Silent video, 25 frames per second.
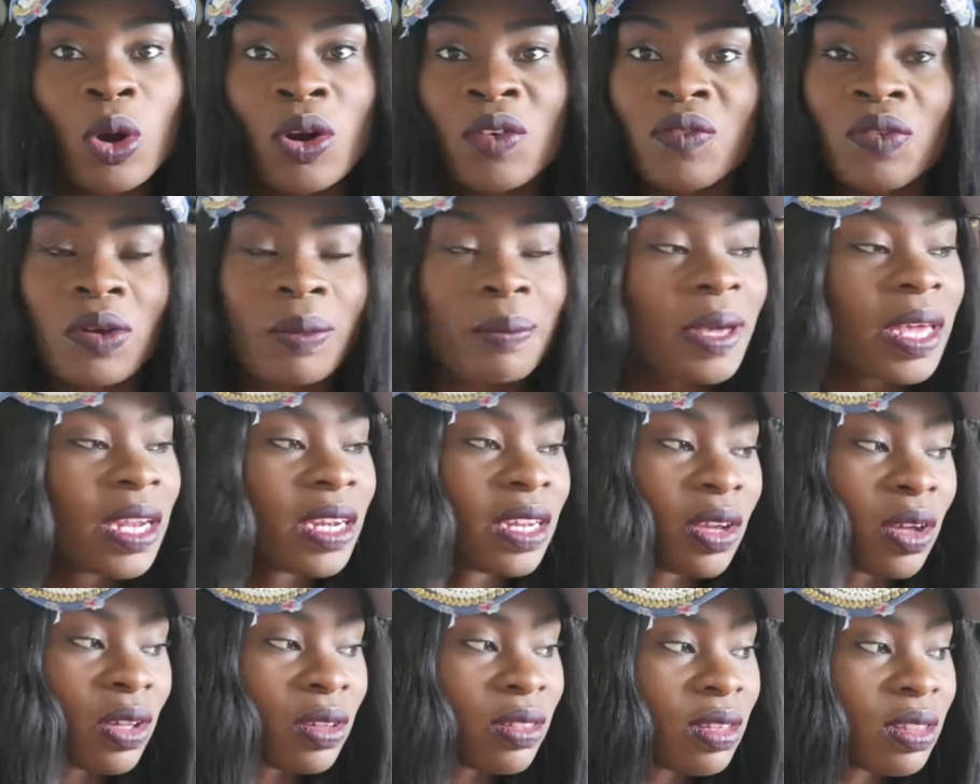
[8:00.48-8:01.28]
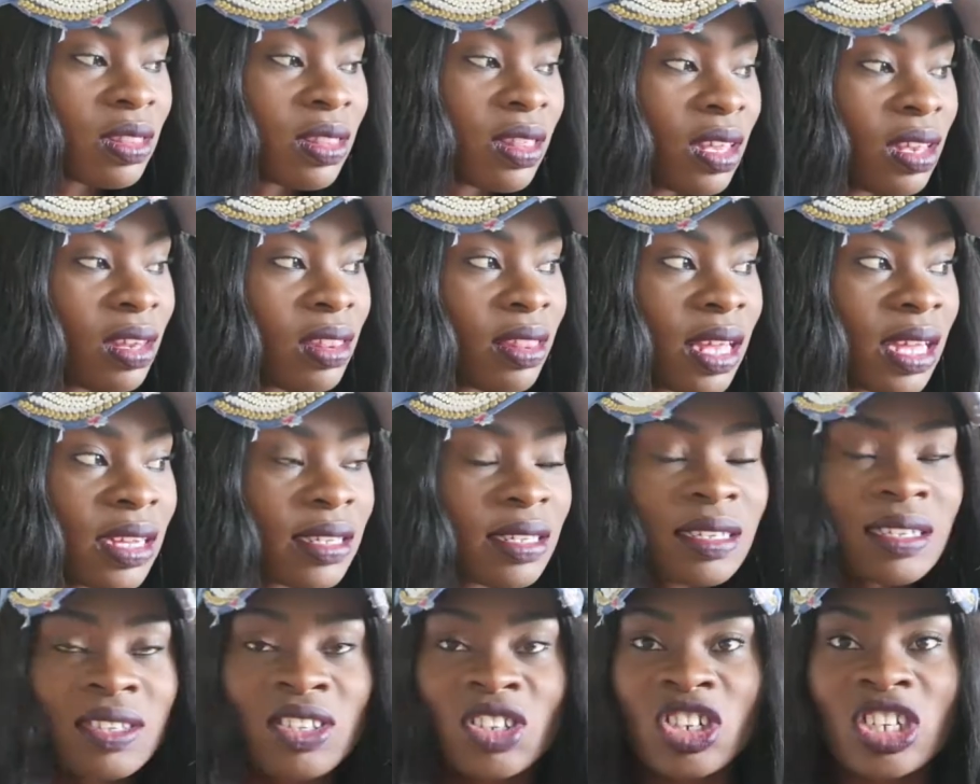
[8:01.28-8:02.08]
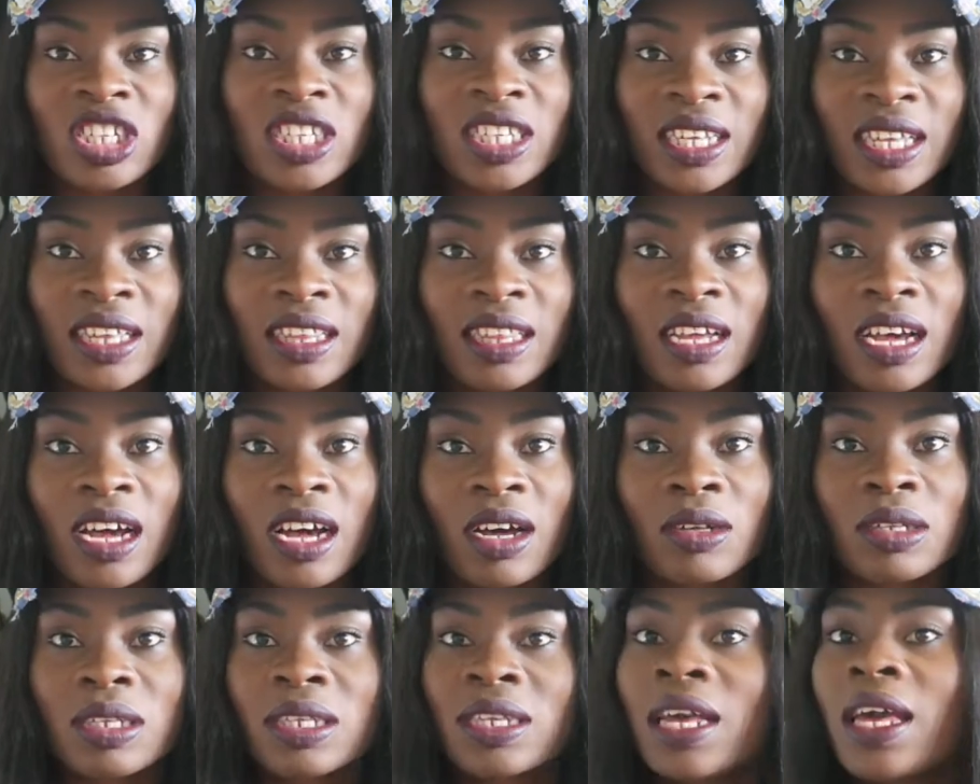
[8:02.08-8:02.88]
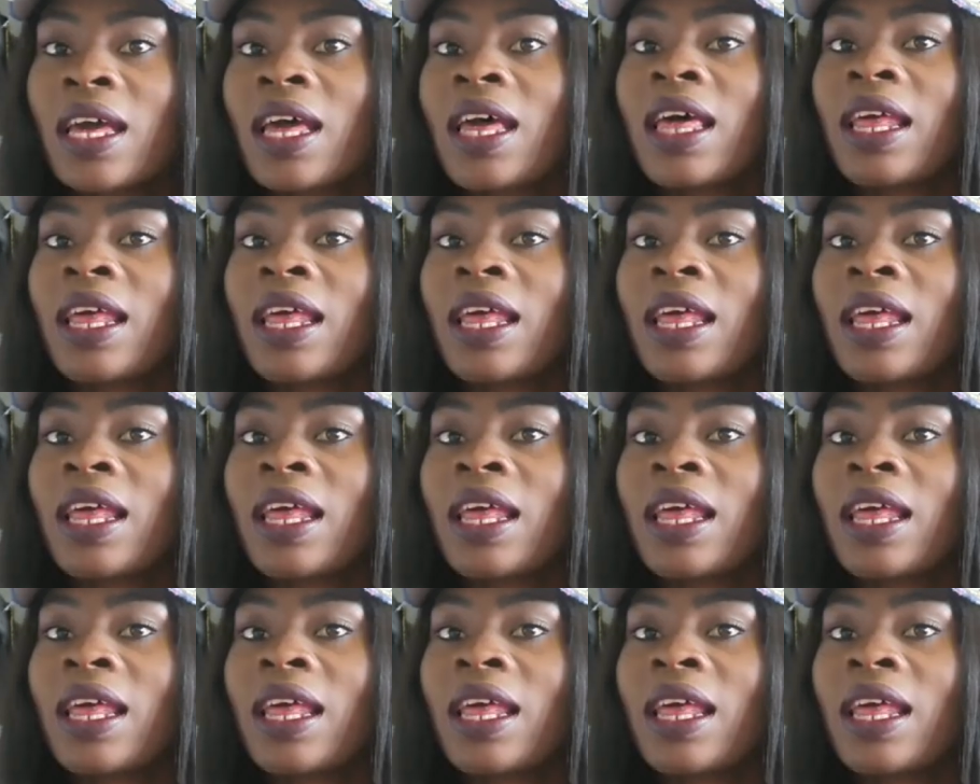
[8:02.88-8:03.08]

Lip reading: or from any other thing that's just in the house.